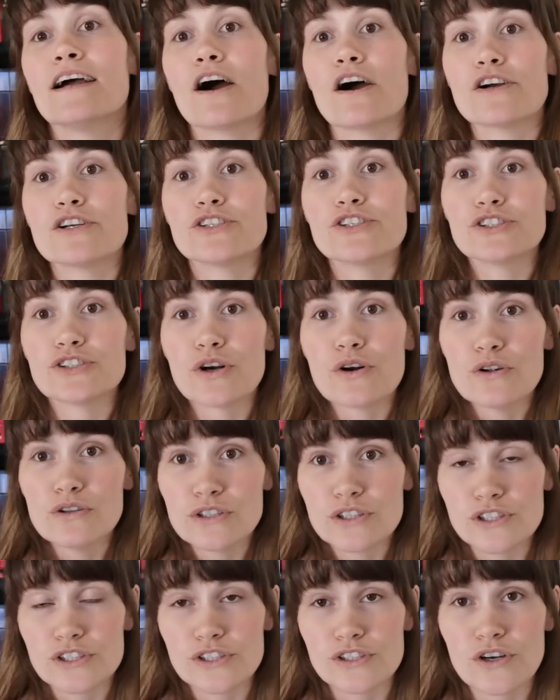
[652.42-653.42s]
Our
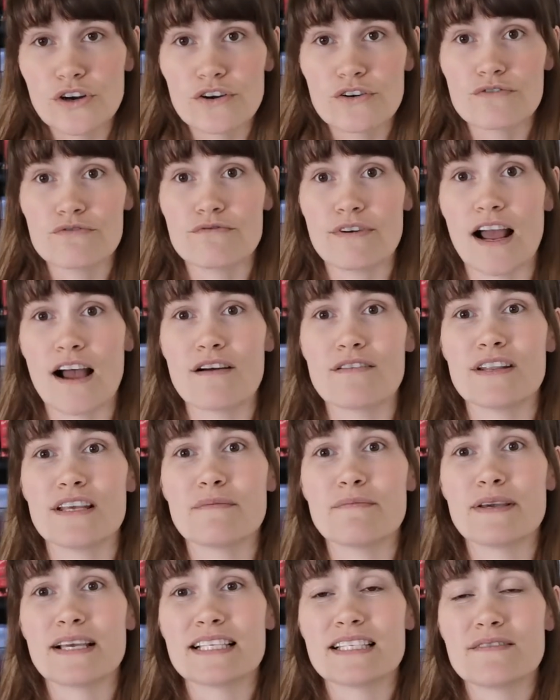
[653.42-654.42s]
shoulders start
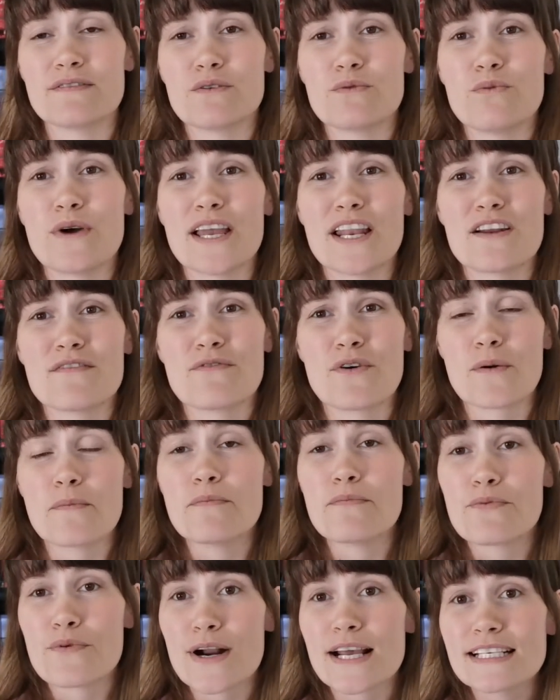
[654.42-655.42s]
rounding because of the weight of our
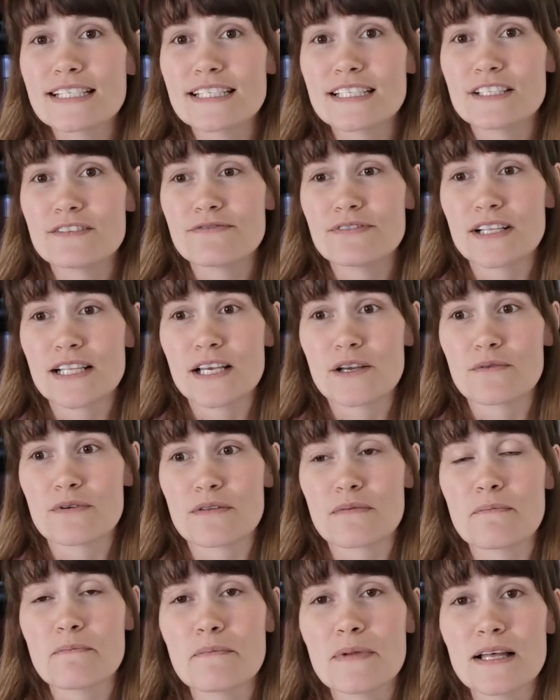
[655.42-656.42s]
breasts filling
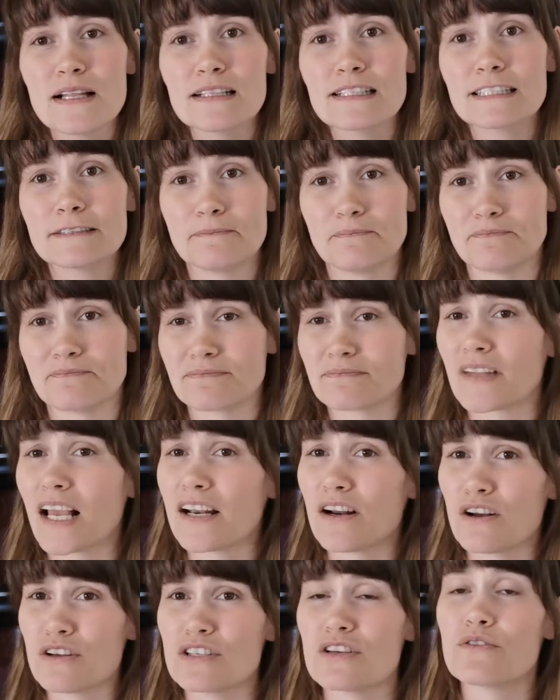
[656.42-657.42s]
with milk,
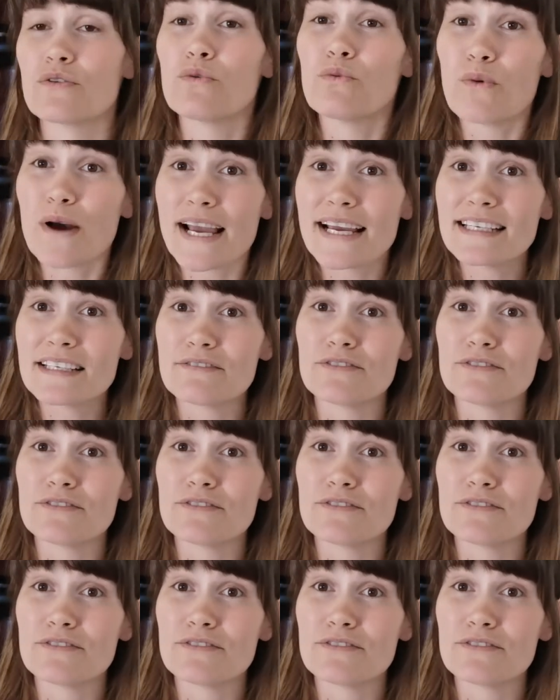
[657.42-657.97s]
and also the weight.